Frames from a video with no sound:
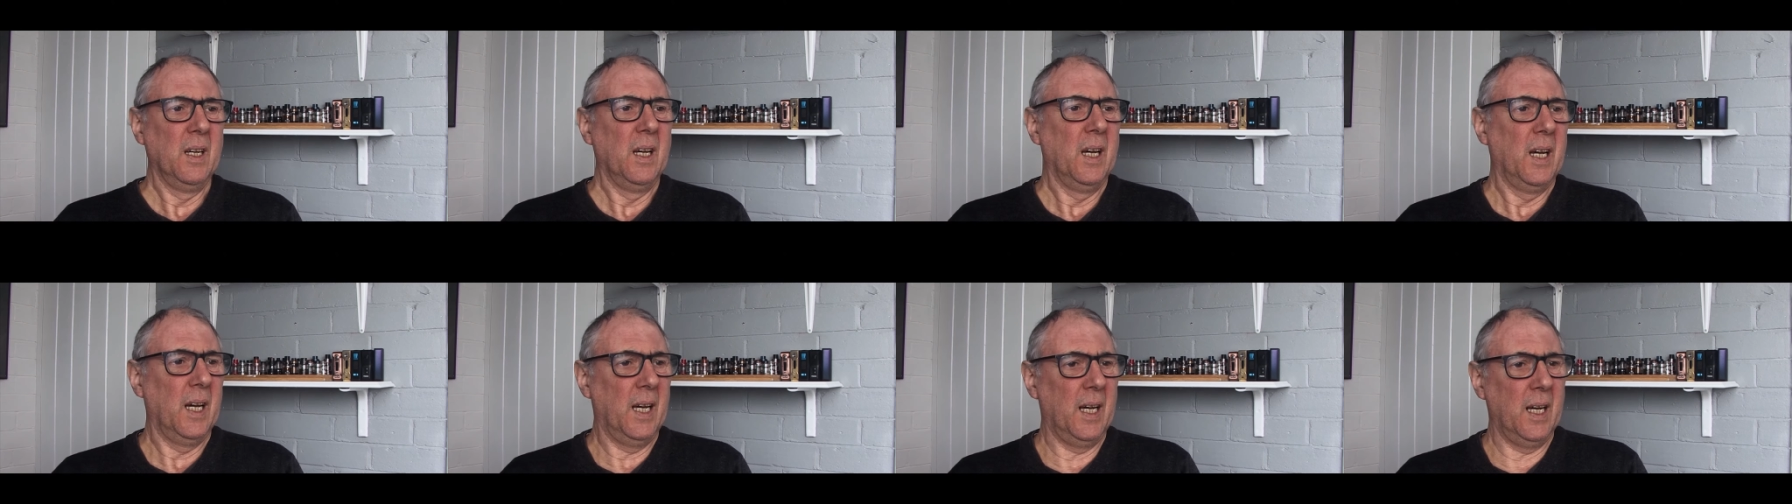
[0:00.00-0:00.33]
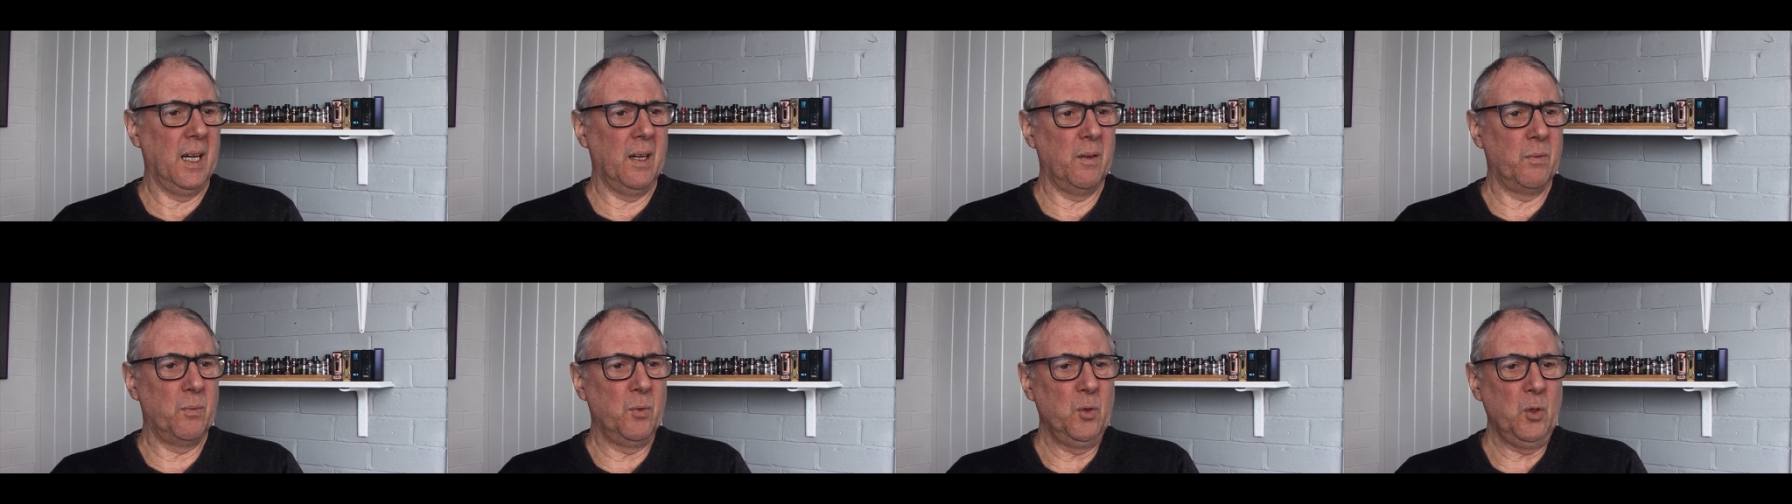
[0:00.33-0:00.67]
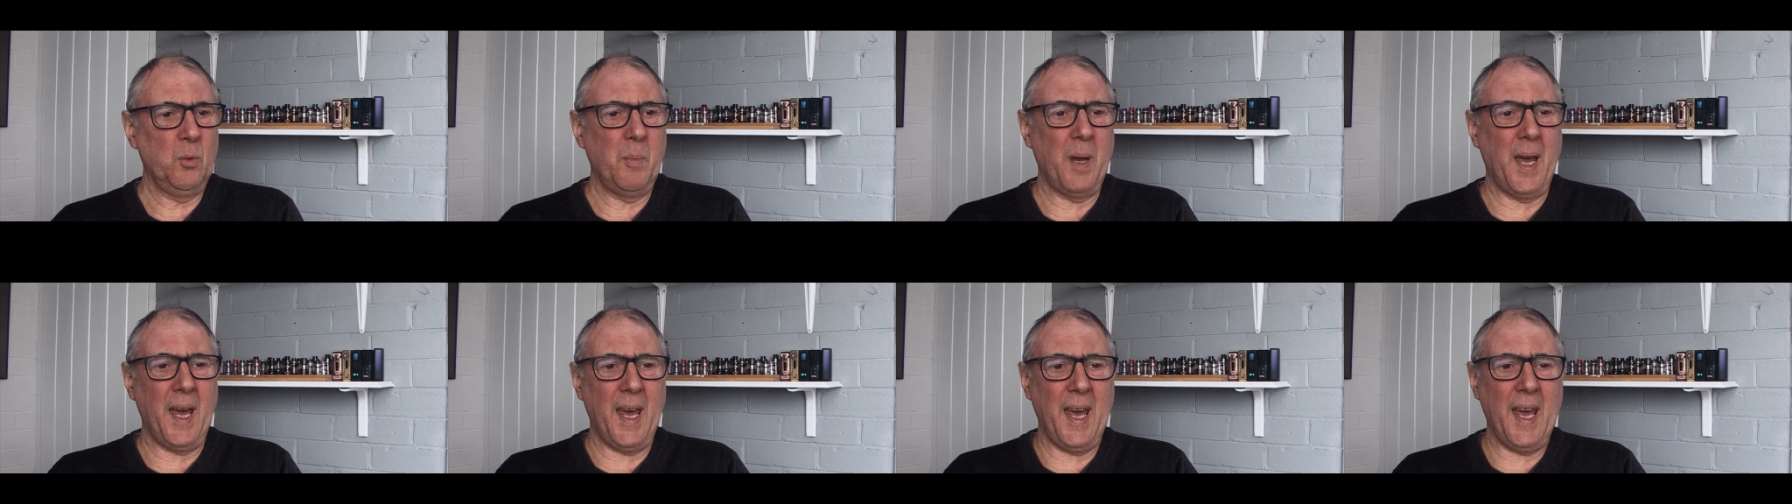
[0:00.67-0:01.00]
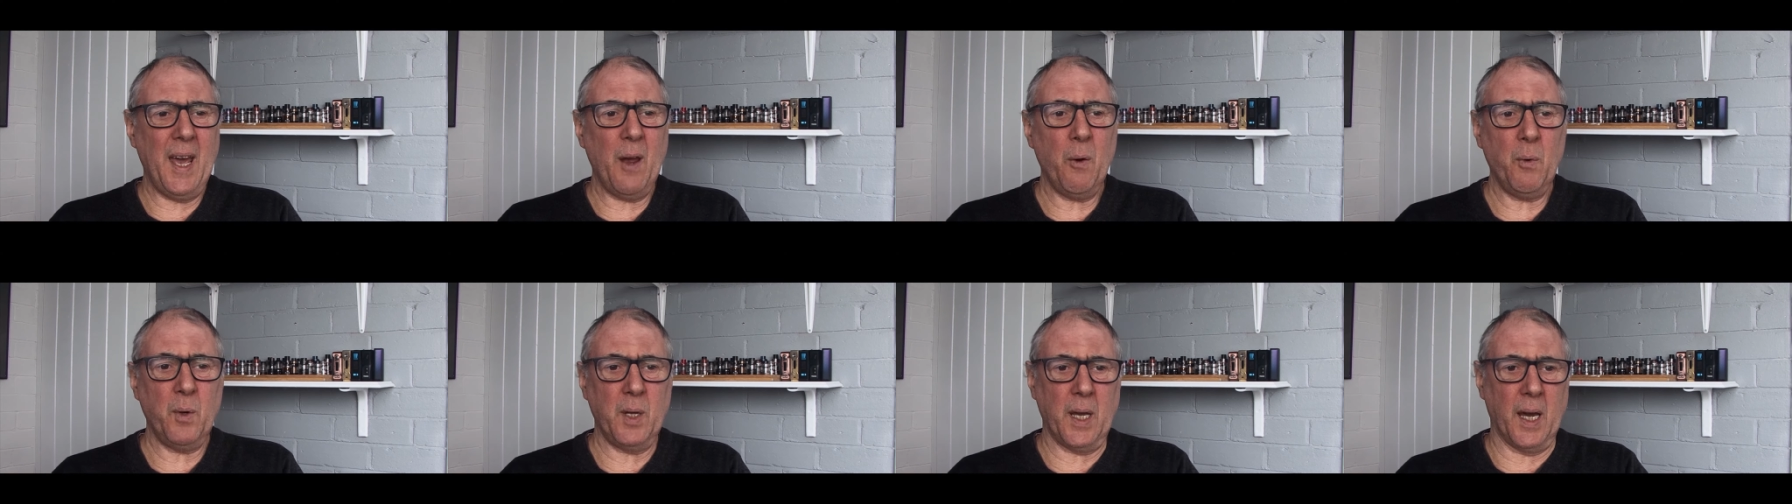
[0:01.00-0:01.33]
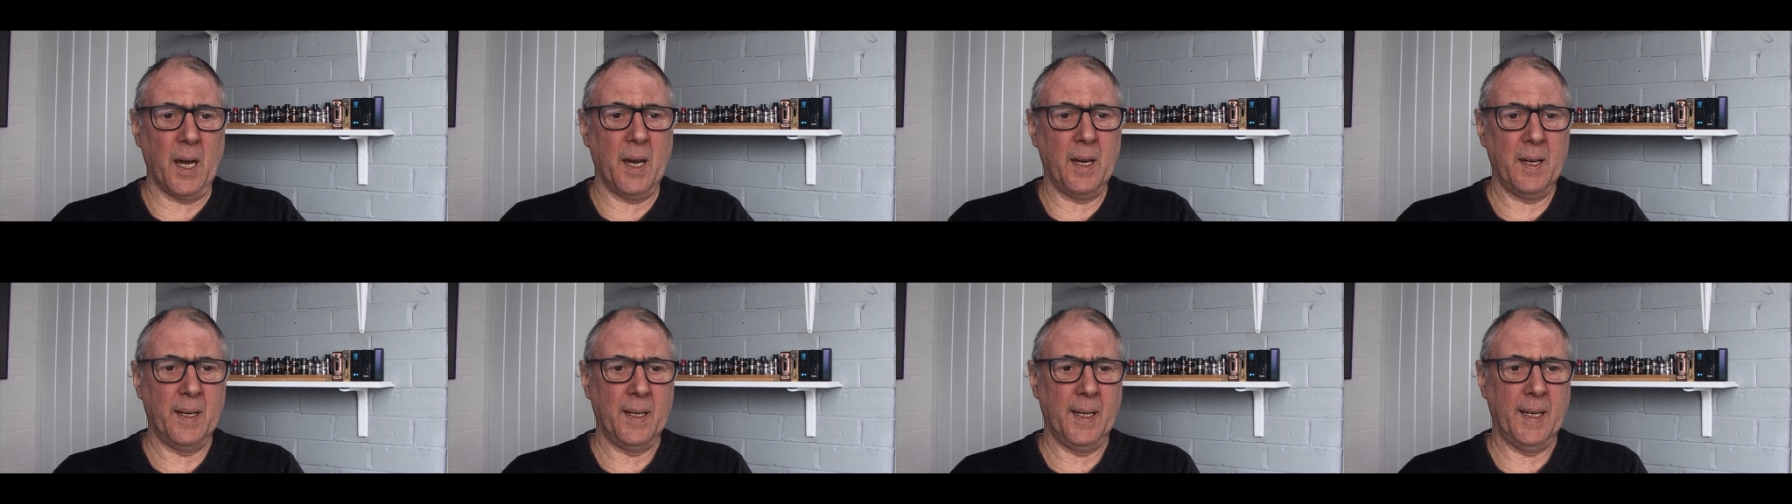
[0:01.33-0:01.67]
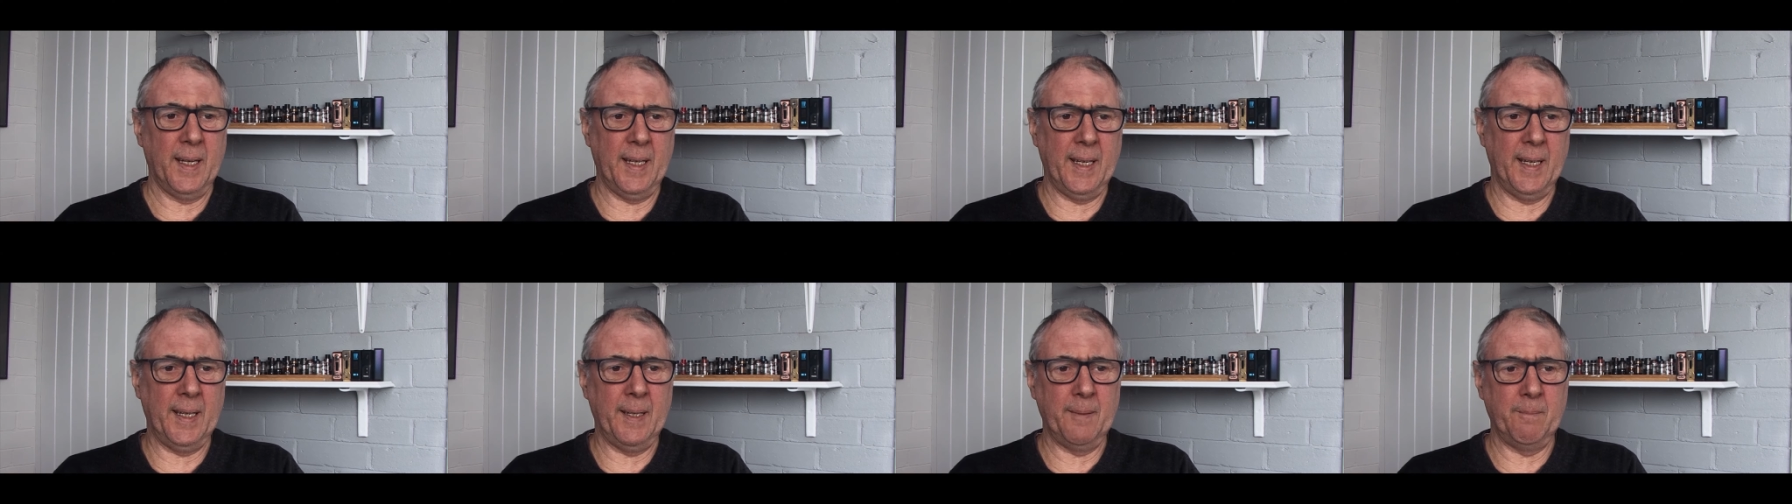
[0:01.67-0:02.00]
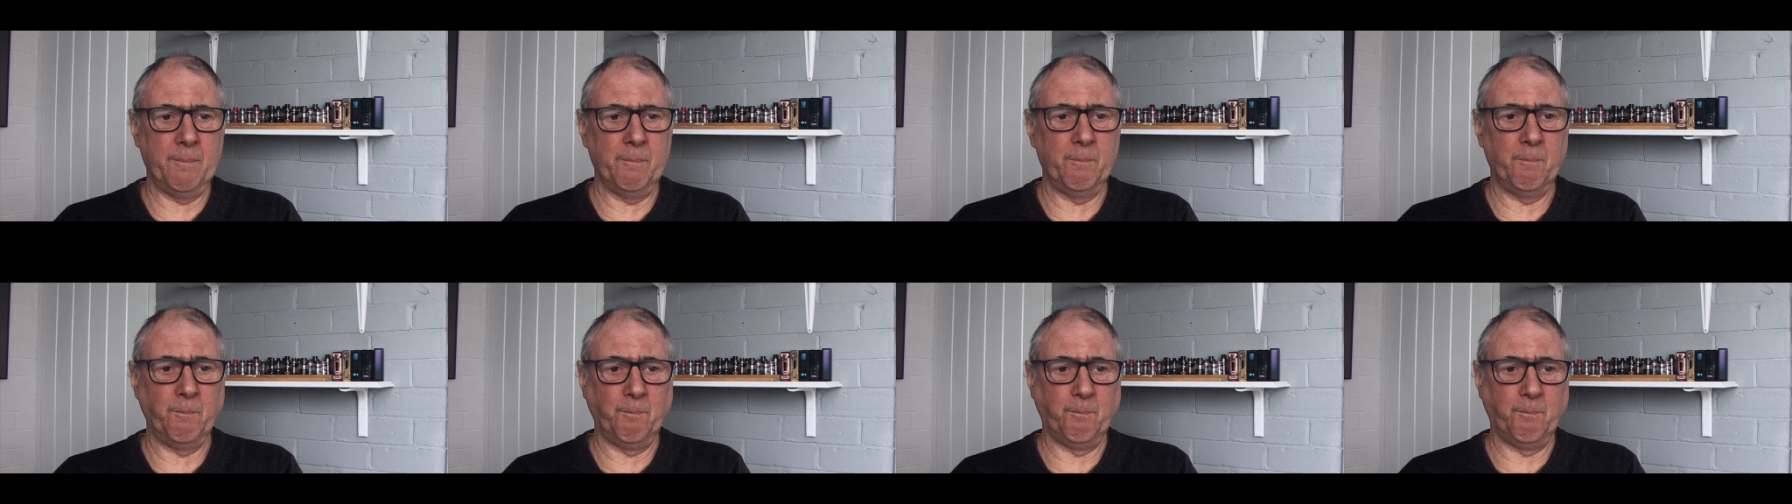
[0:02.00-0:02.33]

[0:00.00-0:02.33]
uh, room area. Um,